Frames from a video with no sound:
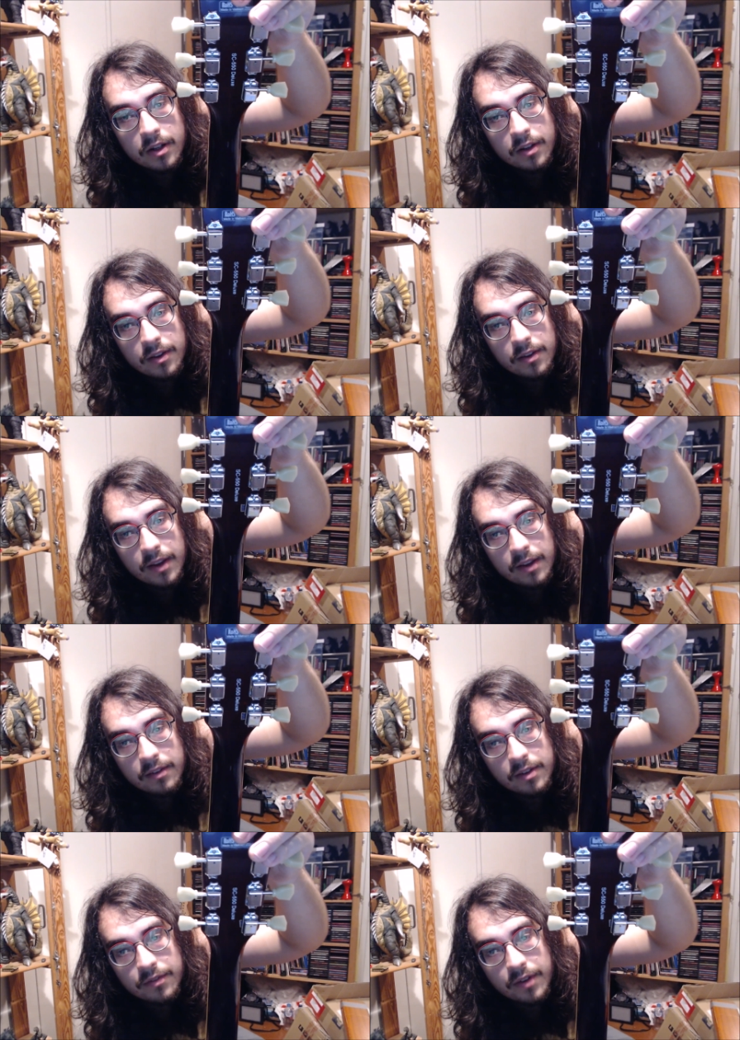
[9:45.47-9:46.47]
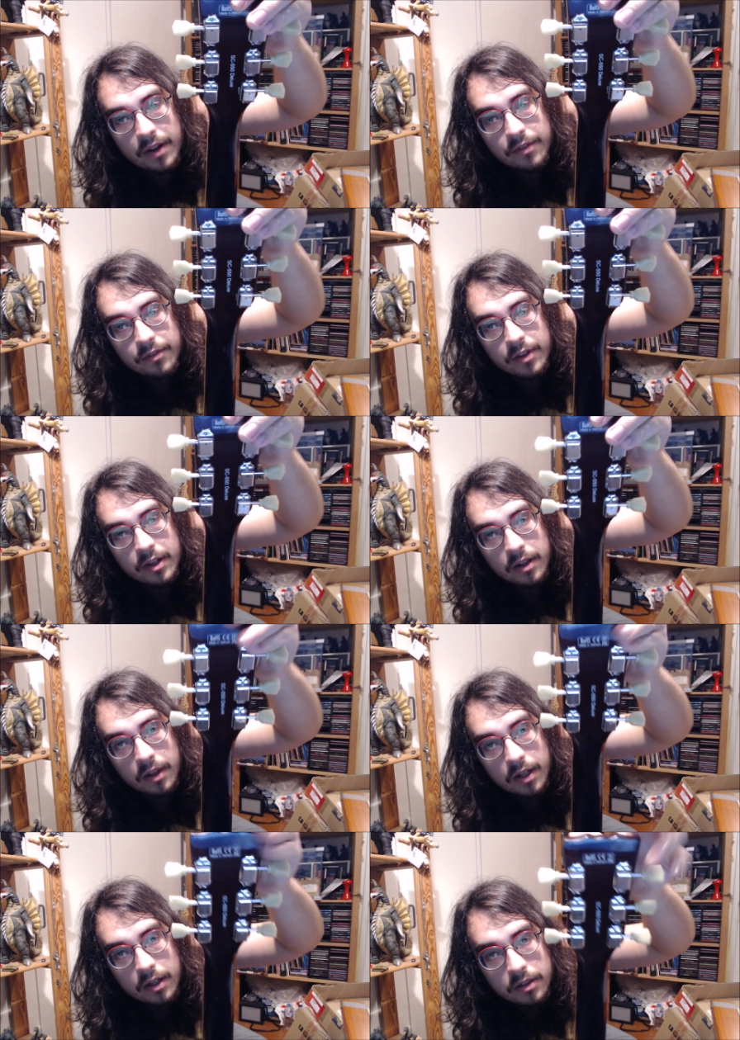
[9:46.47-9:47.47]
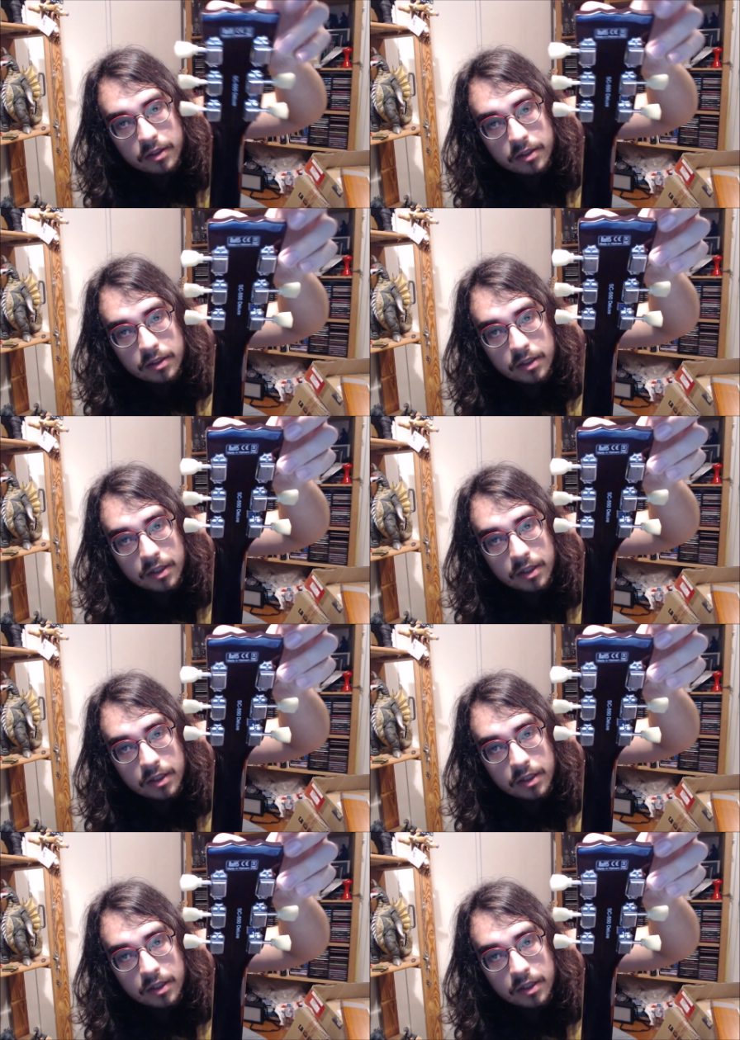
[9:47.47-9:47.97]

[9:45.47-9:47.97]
It says SC-550 Deluxe.